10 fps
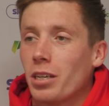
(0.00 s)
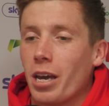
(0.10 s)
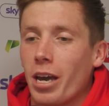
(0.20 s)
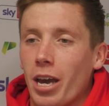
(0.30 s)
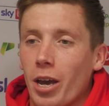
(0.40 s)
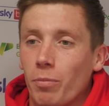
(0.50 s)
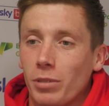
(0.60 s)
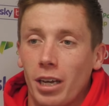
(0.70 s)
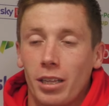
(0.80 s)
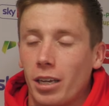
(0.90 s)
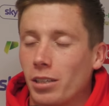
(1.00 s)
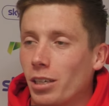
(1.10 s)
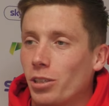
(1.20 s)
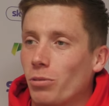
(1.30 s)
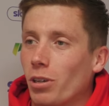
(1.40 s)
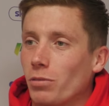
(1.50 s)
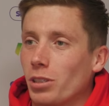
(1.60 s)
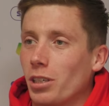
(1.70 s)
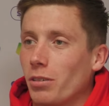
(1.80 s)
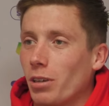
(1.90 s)
They're doing
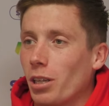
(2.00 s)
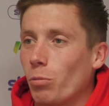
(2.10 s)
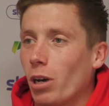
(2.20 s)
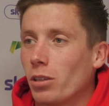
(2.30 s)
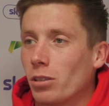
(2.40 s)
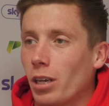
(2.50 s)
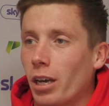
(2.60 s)
obviously really well.